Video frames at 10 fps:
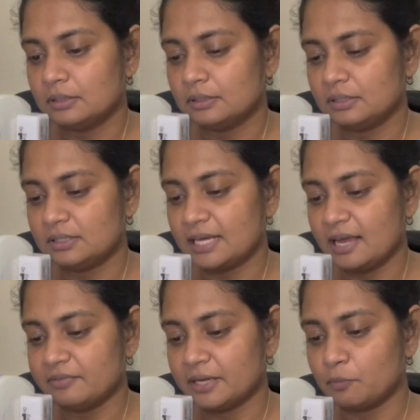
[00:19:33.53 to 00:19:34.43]
than to
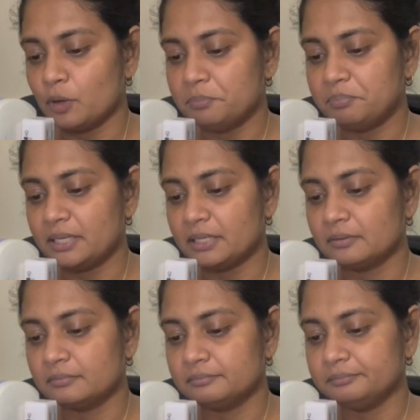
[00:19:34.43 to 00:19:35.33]
have like one big,
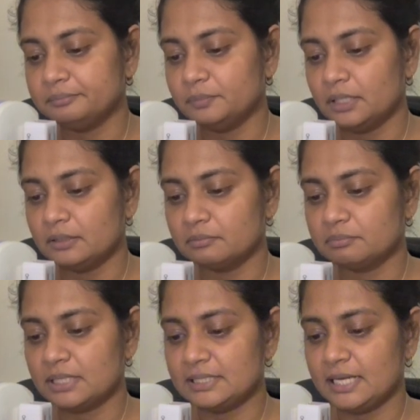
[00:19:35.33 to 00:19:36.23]
you know,
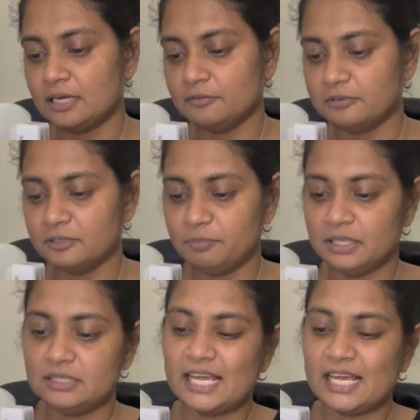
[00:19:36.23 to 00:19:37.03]
container full of pins.